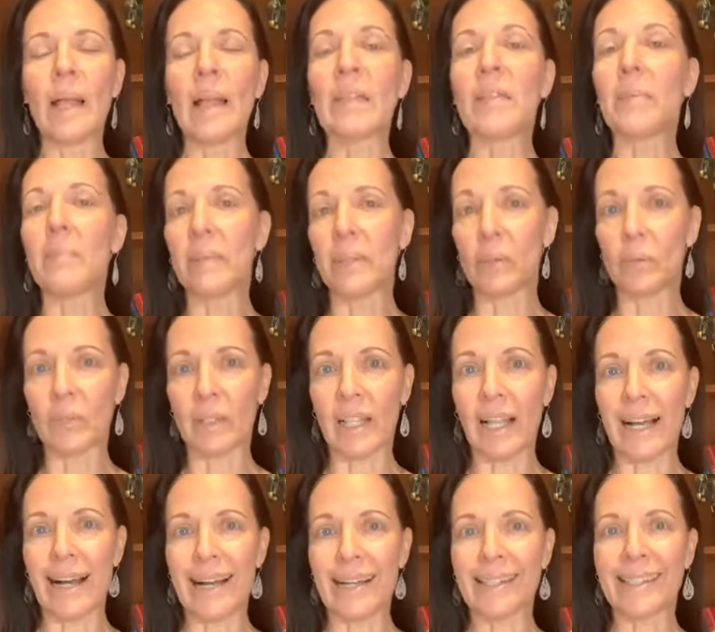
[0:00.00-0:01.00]
the middle
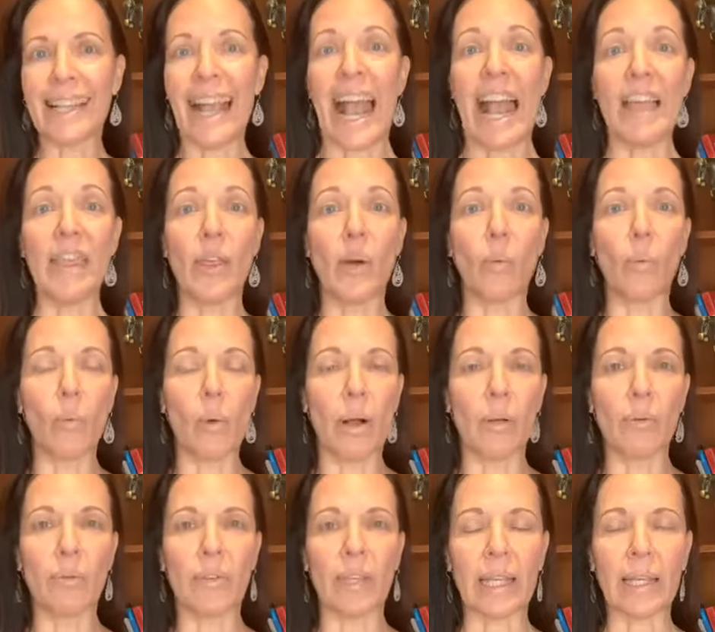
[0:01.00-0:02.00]
class and the
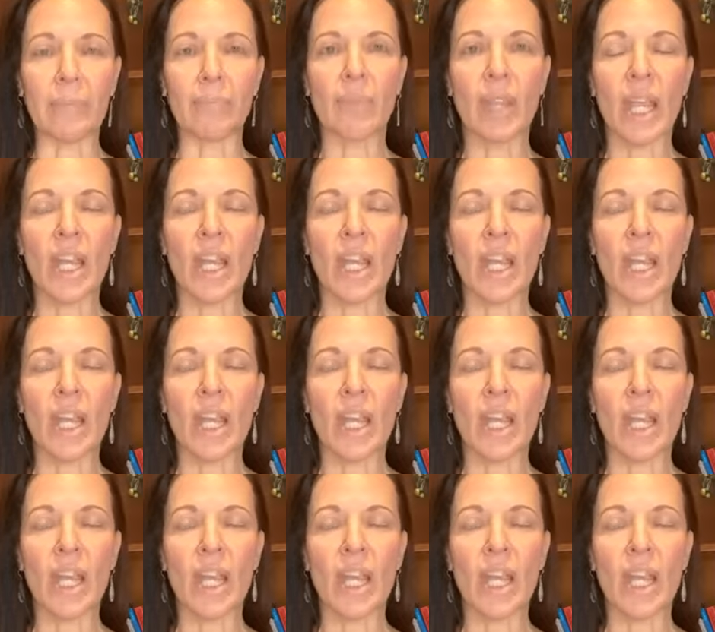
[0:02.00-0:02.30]
wealthy.